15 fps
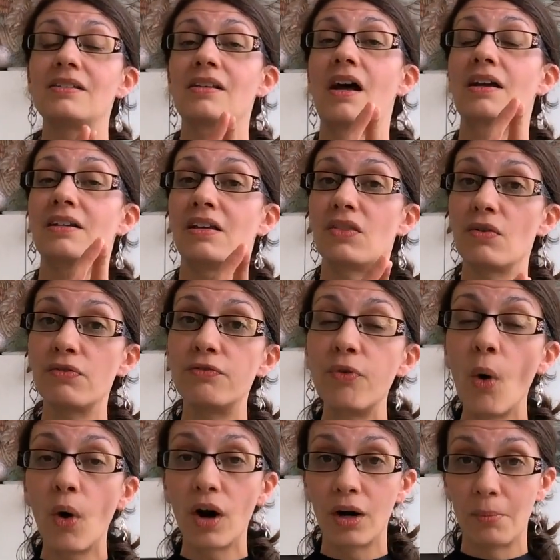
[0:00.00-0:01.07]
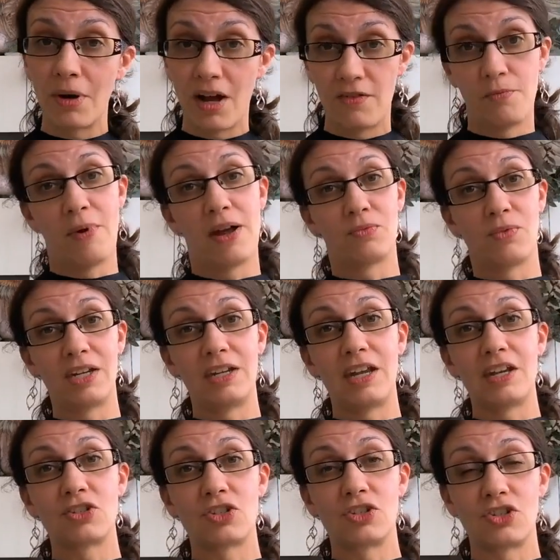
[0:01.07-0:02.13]
designing the form of my
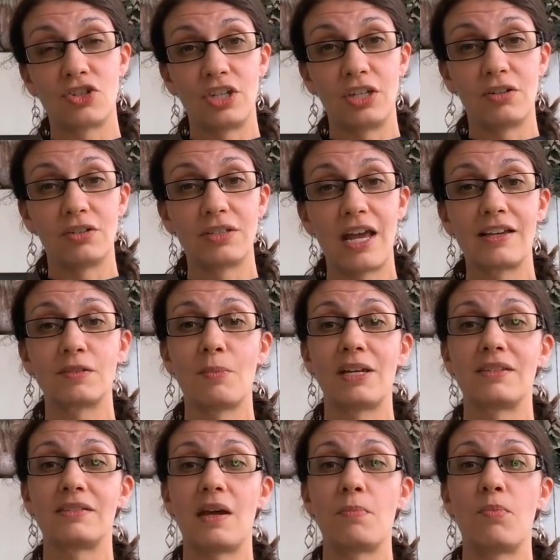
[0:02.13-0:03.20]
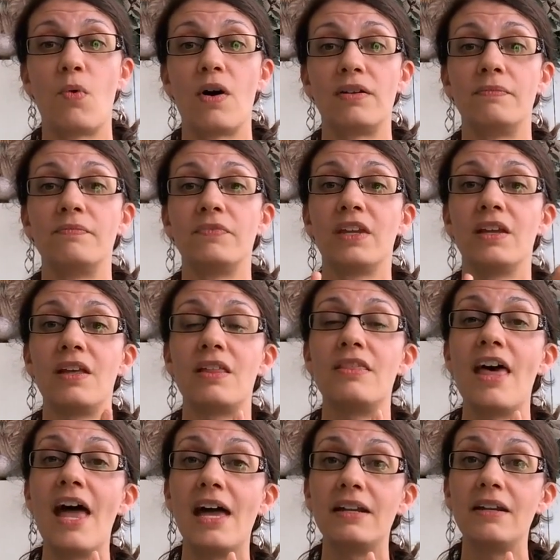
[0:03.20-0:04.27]
radiation shield as my step 1.
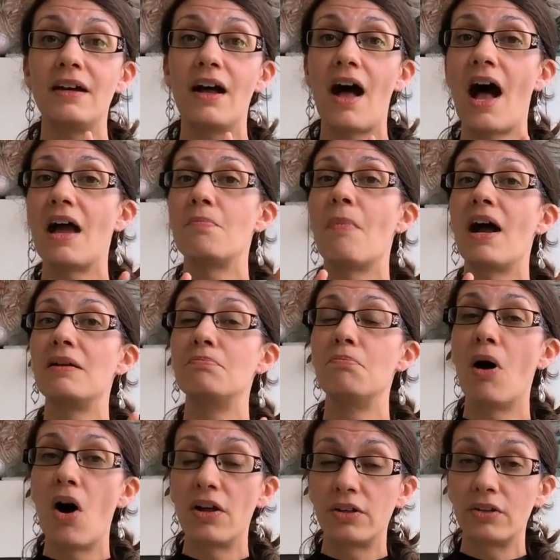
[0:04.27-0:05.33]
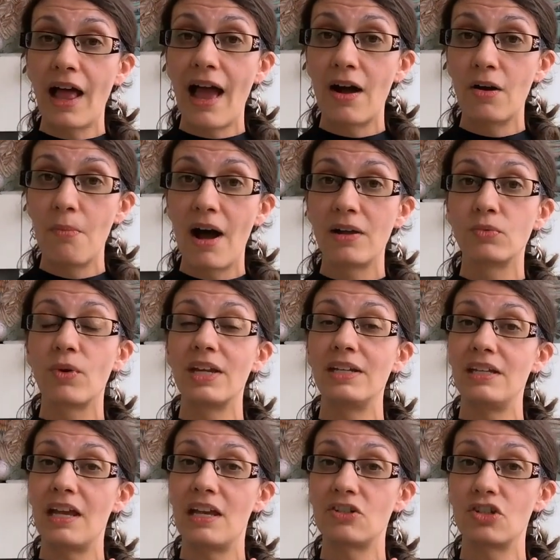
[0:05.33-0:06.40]
Then I might model how my
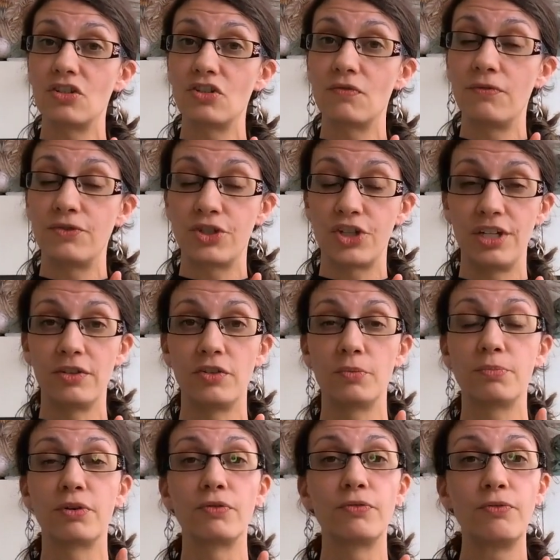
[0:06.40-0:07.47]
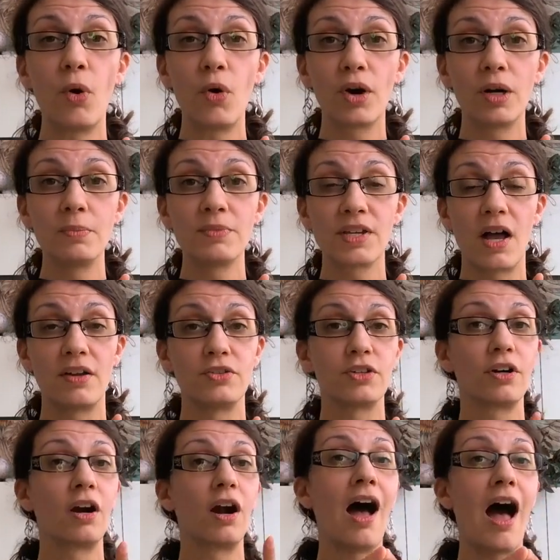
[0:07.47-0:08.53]
radiation shield performs
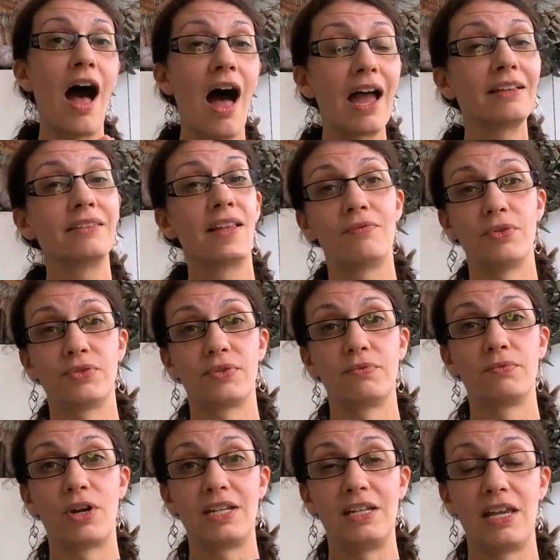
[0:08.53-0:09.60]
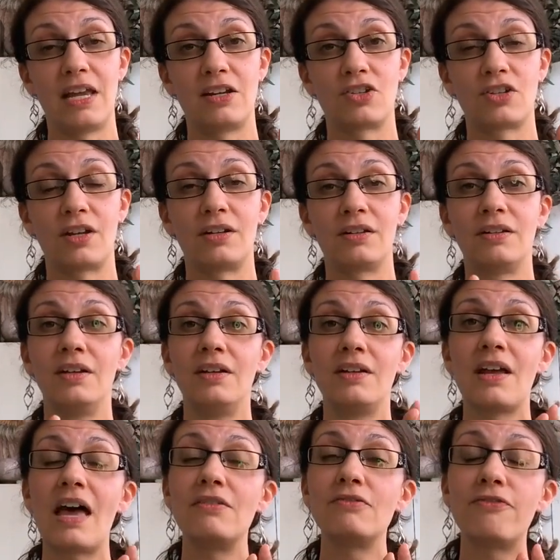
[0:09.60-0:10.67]
under high levels of radiation.
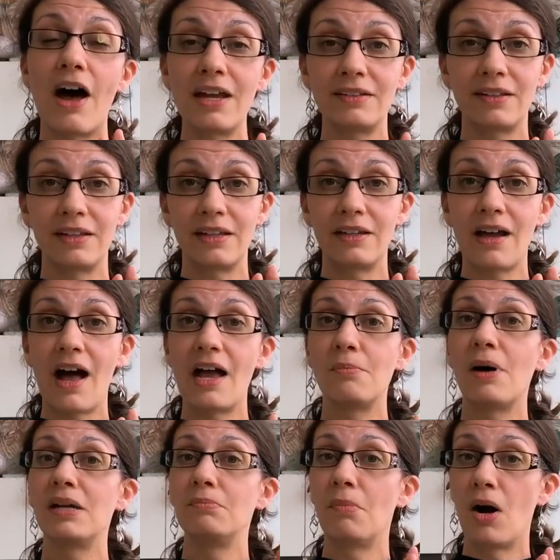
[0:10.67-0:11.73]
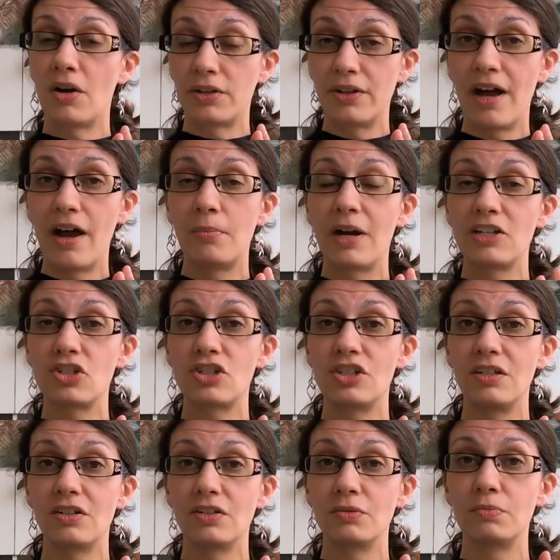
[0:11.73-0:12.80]
And finally, I might model how my
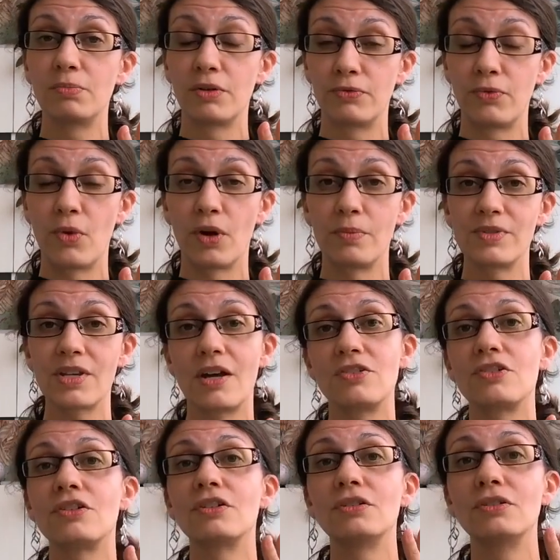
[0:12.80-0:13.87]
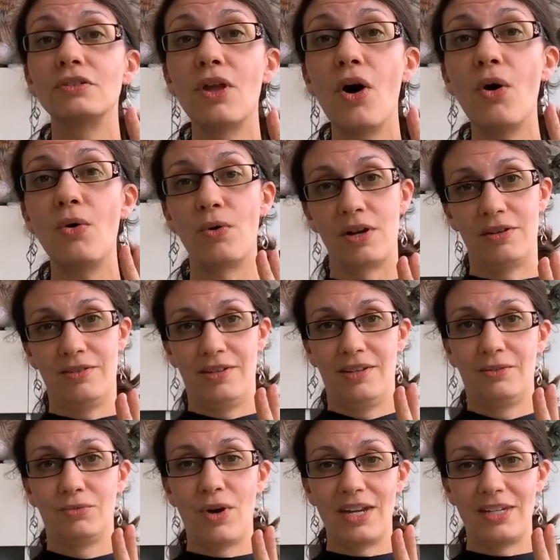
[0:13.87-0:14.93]
shield performs under low
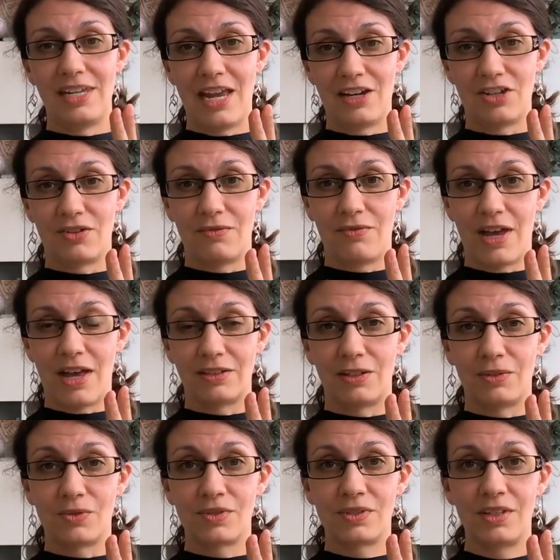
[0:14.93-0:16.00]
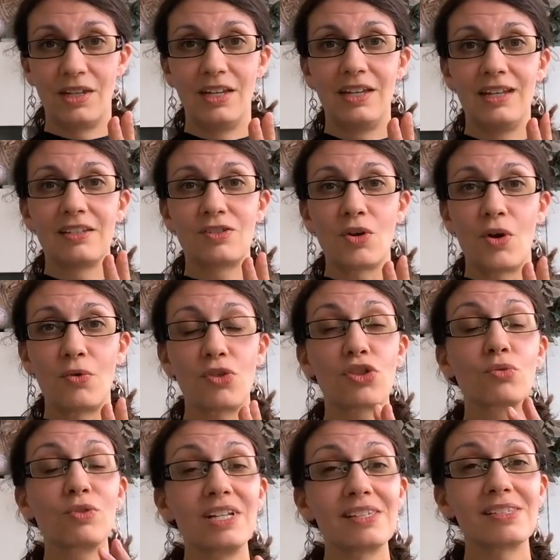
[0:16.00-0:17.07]
radiation values. So
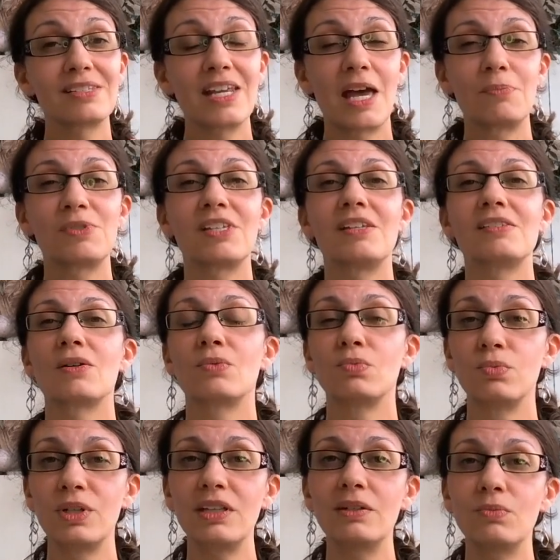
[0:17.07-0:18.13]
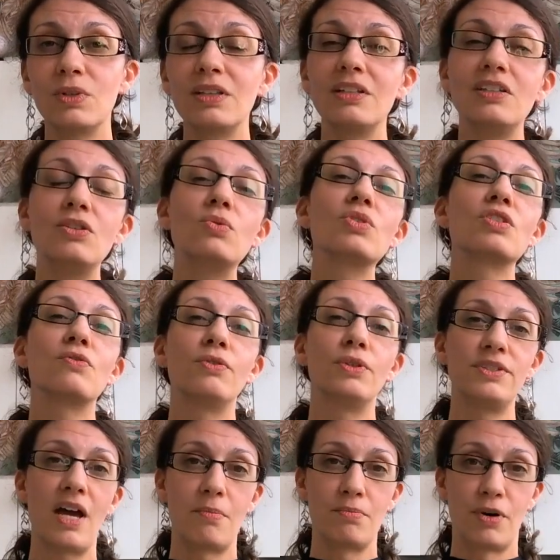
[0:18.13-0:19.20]
3 steps is a really, really
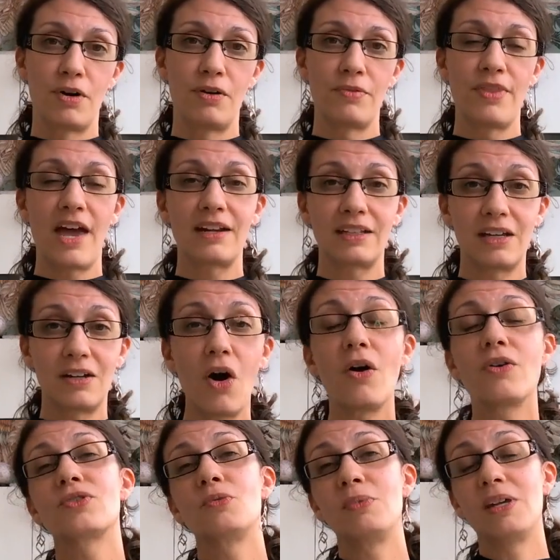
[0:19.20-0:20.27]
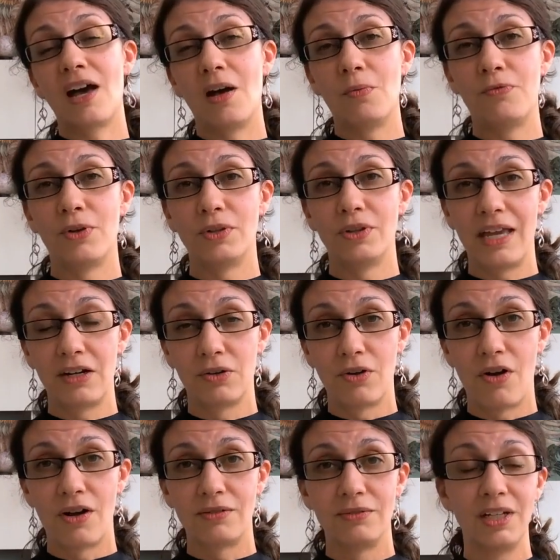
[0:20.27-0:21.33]
useful number that can also be helpful
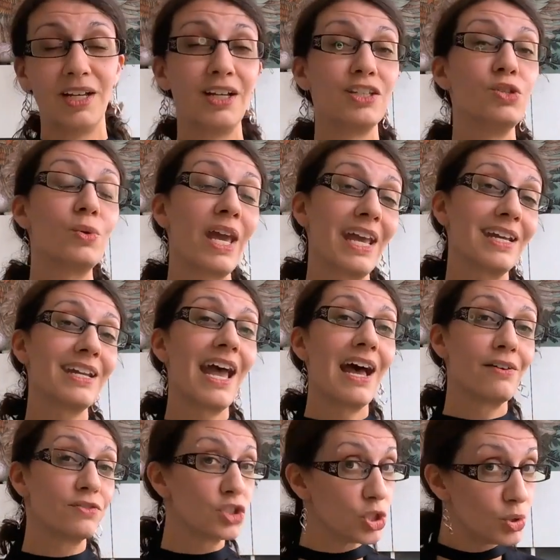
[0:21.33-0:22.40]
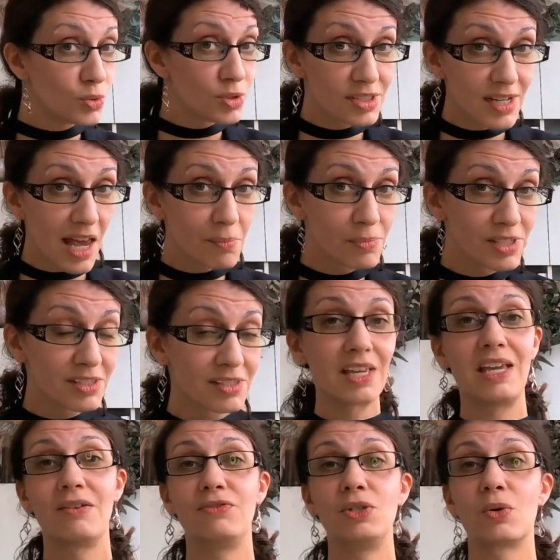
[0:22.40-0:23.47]
later on. You can have 2
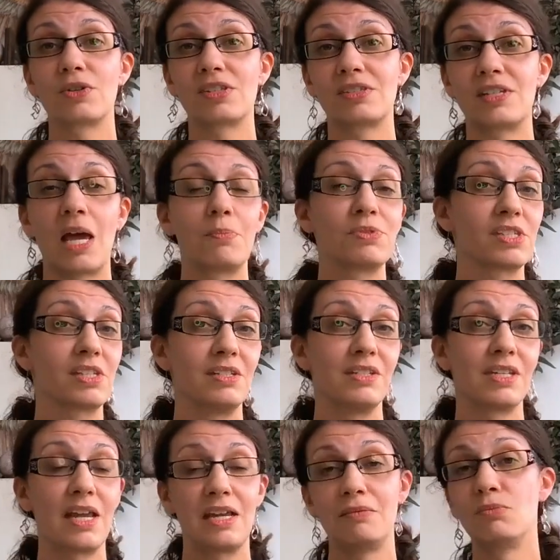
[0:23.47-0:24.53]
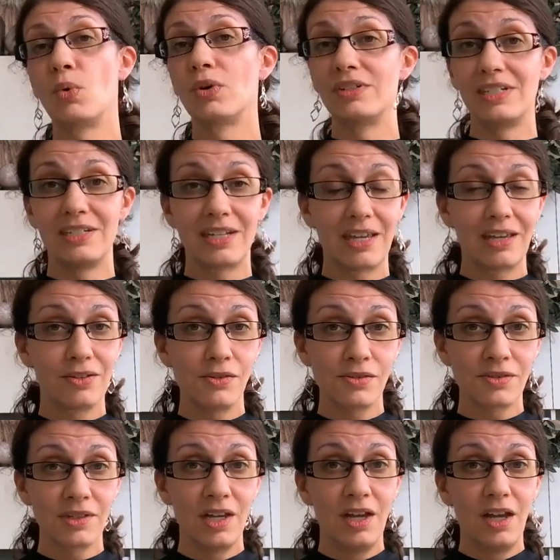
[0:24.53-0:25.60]
steps if your steps contain more
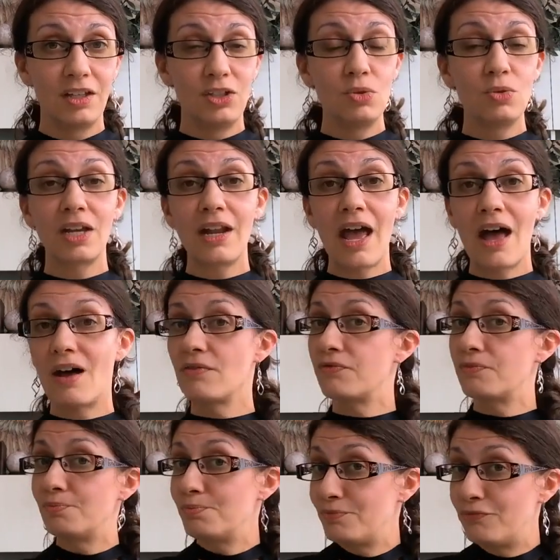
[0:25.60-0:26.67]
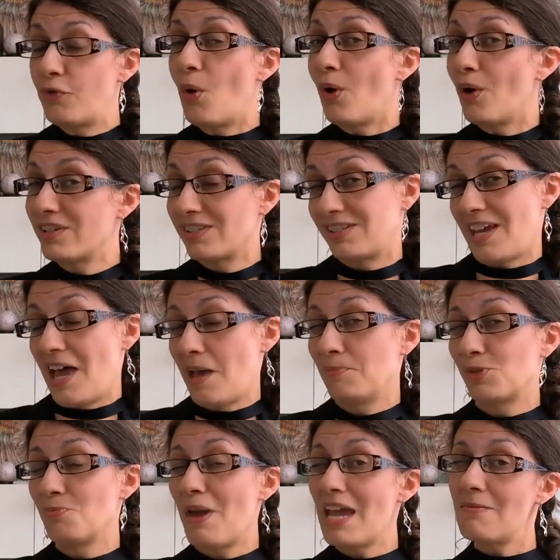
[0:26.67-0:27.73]
details. You can have 4
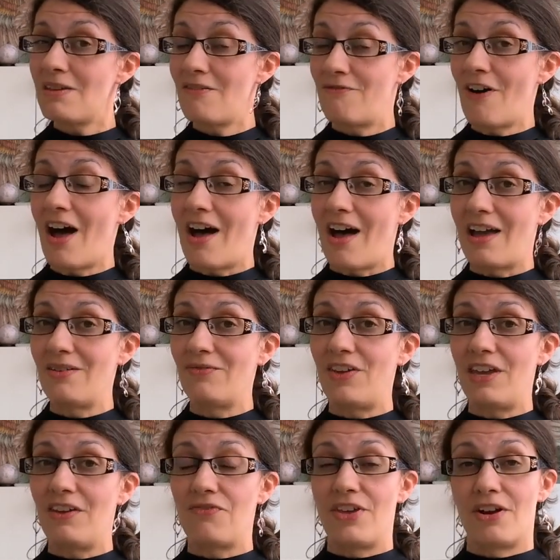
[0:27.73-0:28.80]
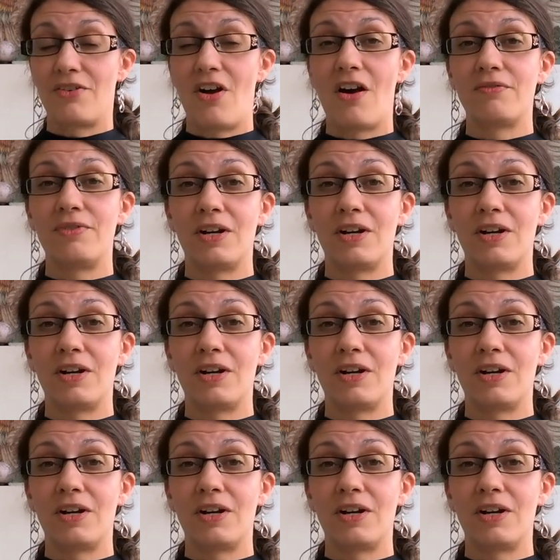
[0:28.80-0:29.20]
steps, maybe 5 if they're